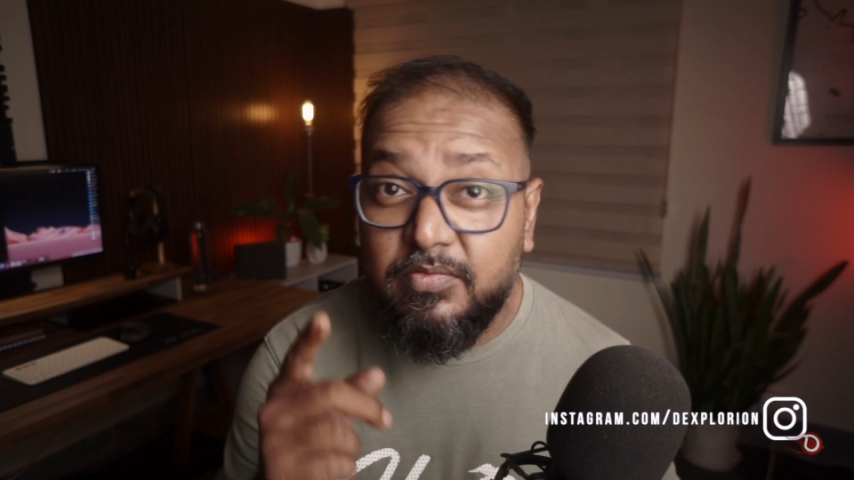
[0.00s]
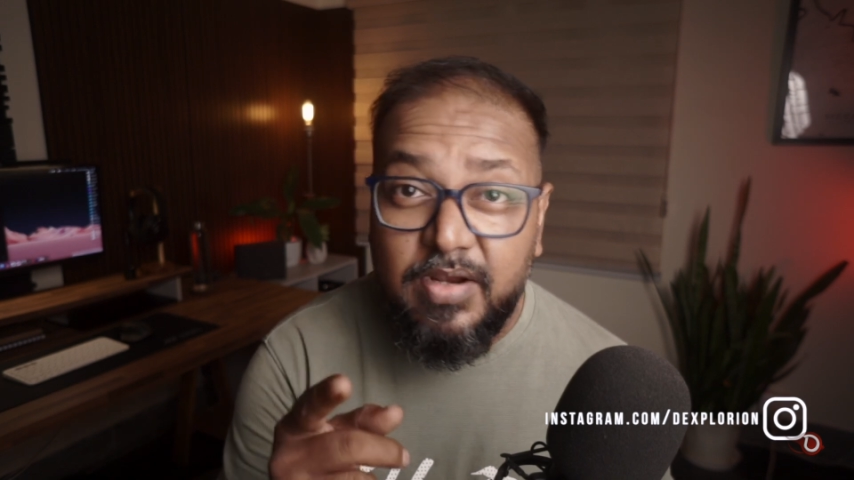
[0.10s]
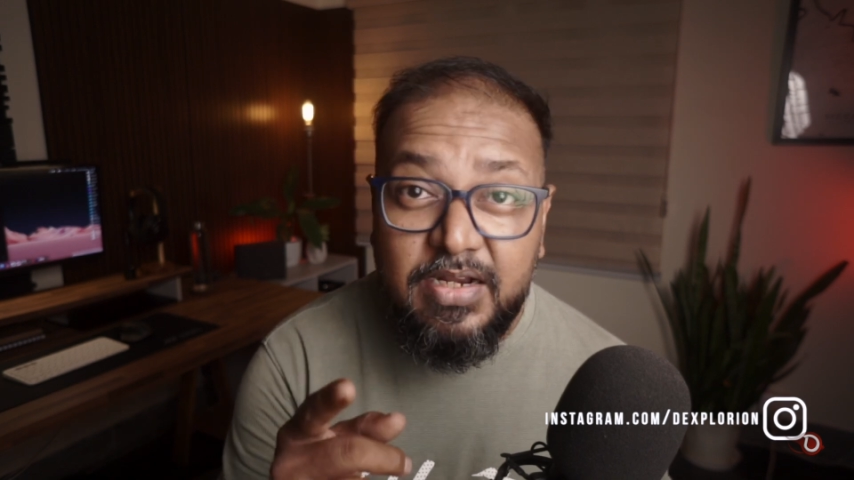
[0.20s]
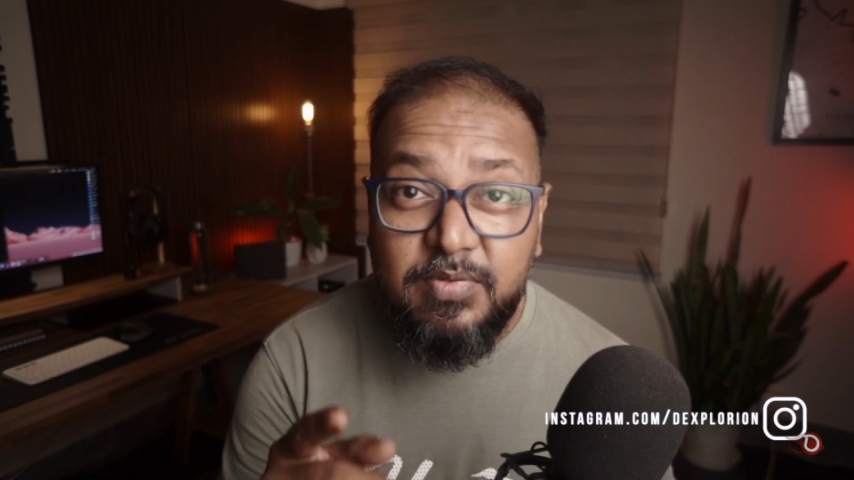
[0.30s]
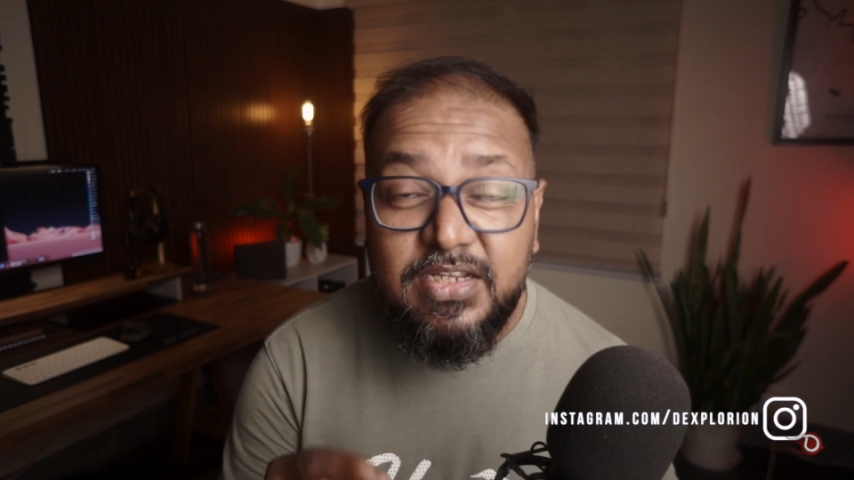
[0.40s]

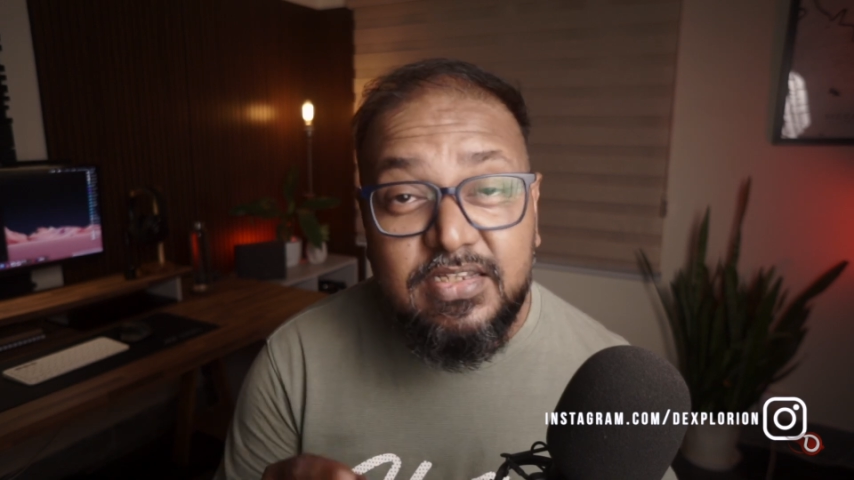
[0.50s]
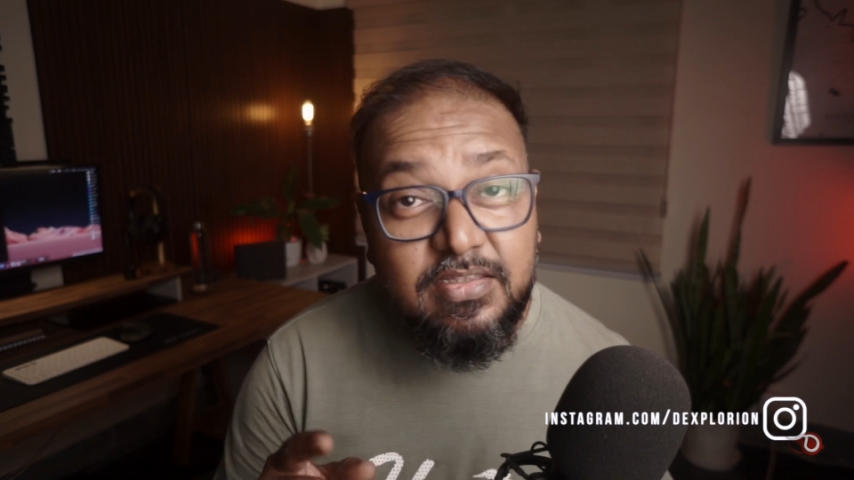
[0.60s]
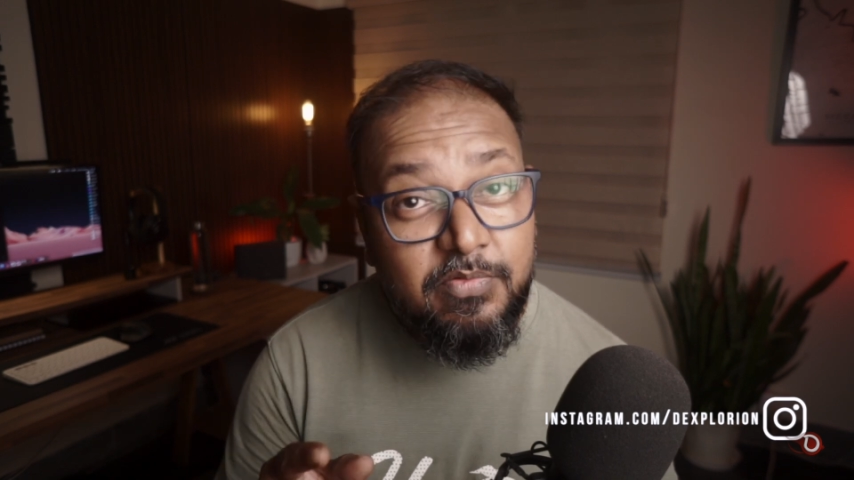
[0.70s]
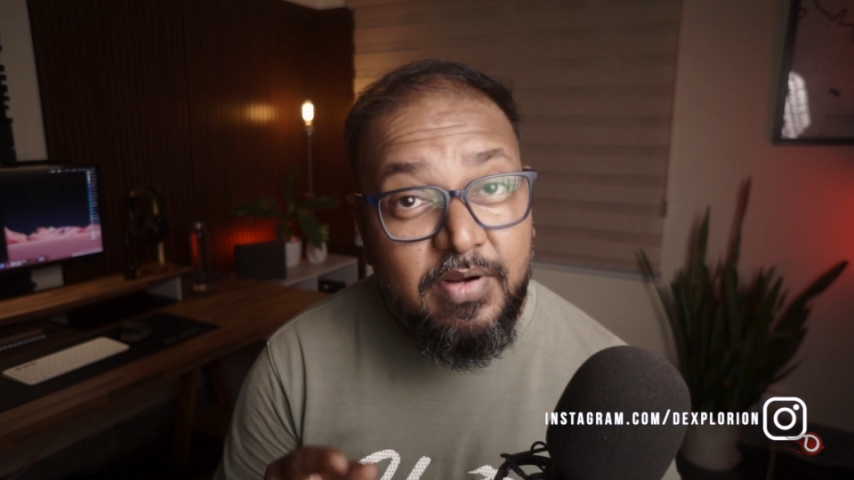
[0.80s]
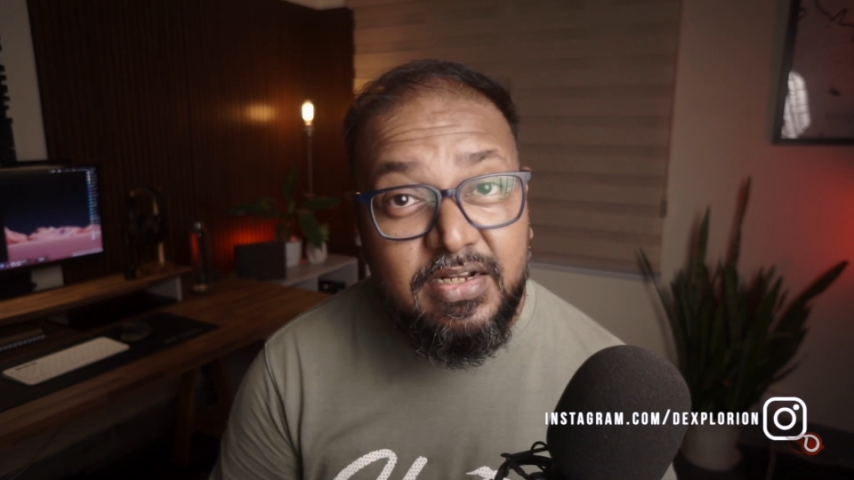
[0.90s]
right place at
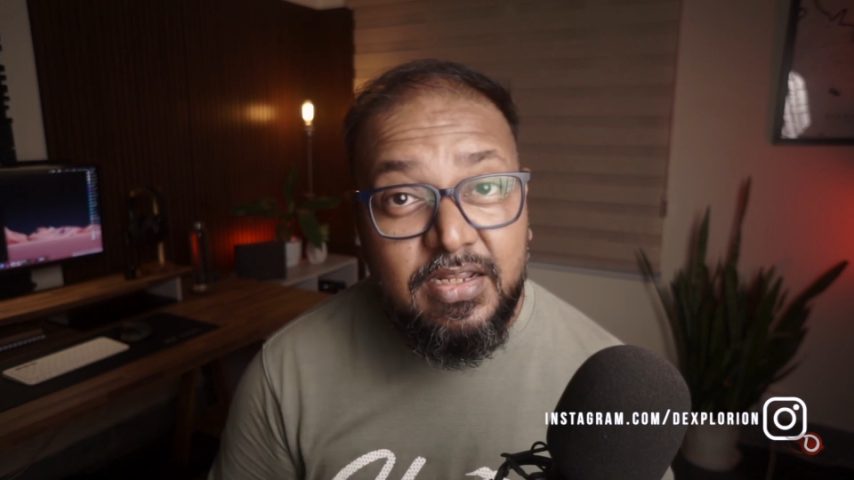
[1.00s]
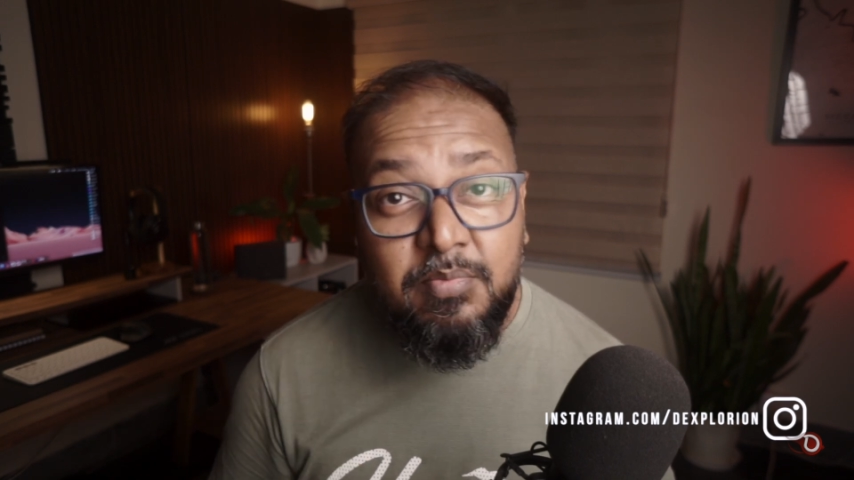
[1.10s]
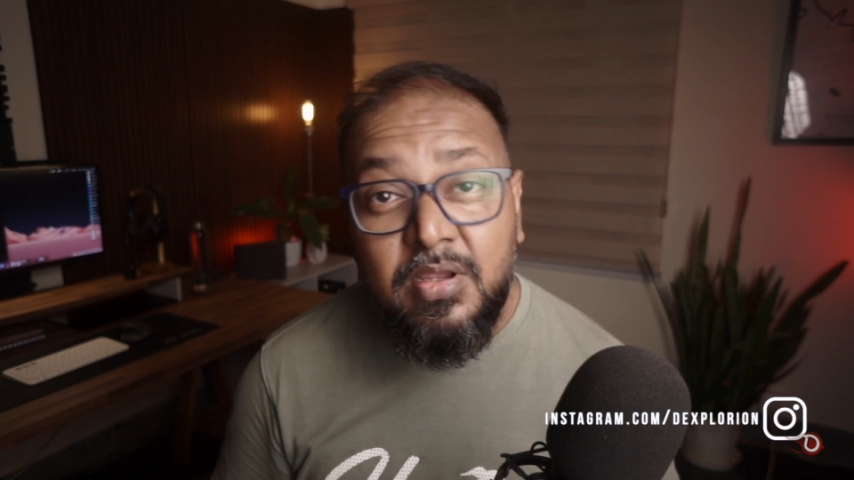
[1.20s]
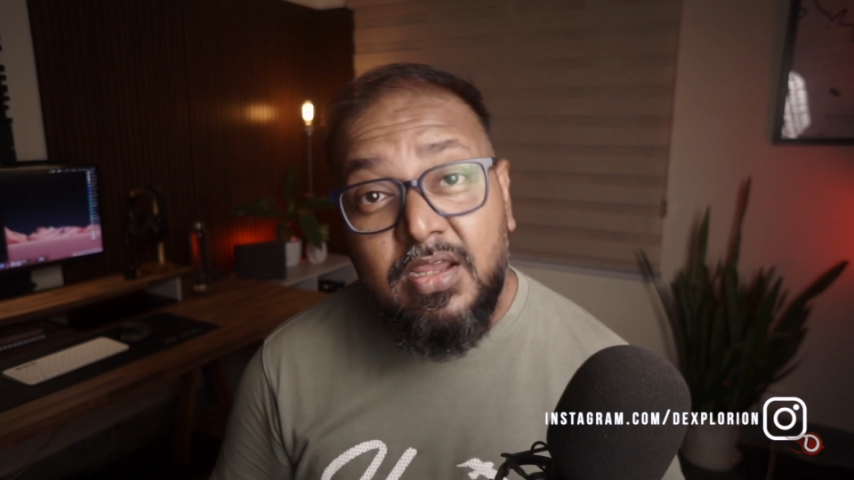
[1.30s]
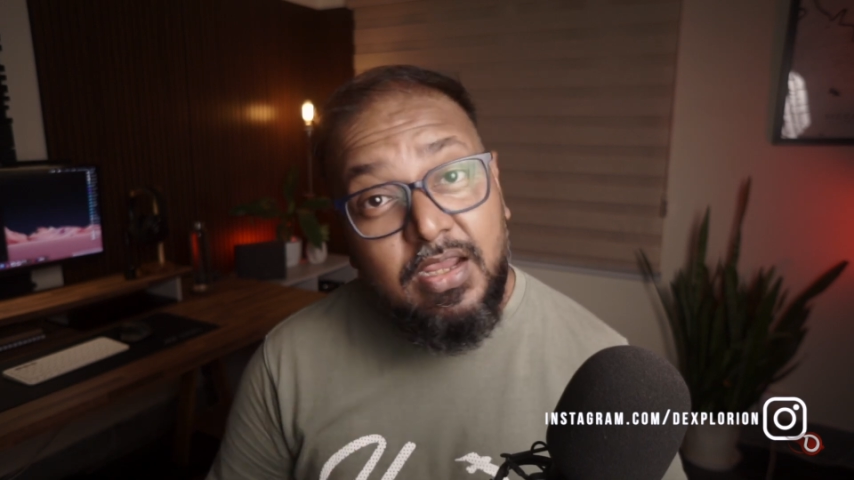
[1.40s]
the right time